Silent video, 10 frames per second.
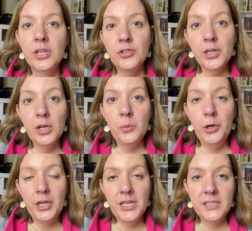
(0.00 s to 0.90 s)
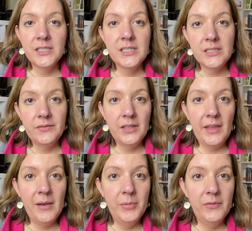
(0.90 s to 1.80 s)
trigger warnings and stuff like
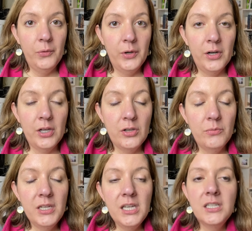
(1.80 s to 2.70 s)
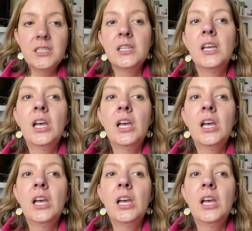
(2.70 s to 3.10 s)
that before you read it,